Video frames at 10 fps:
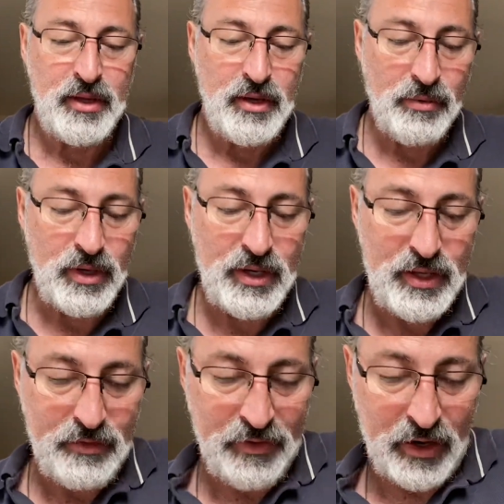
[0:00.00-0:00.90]
One day
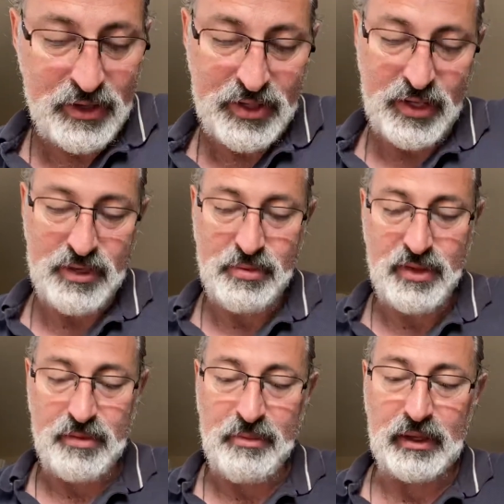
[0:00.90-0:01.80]
the Pharisees, with
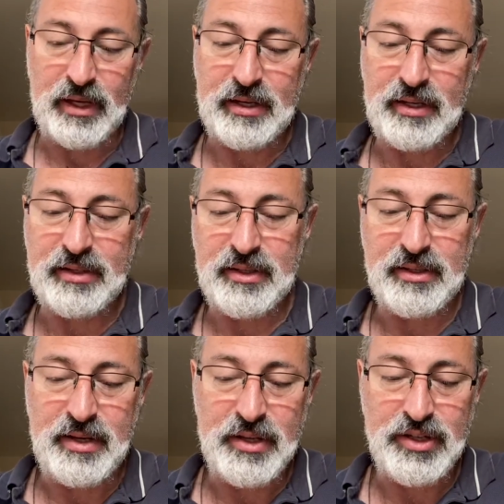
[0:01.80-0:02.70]
the malignant
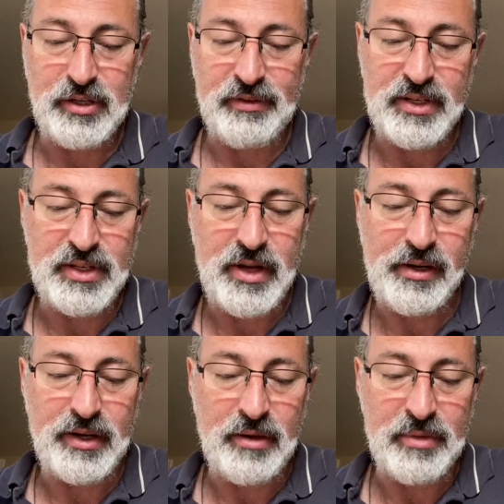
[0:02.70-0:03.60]
intention of
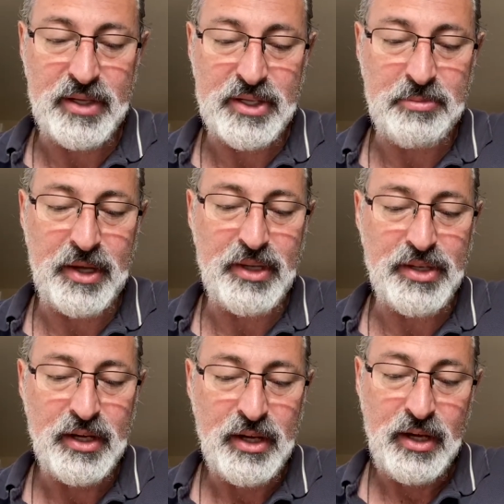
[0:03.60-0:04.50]
ensnaring him in his speech,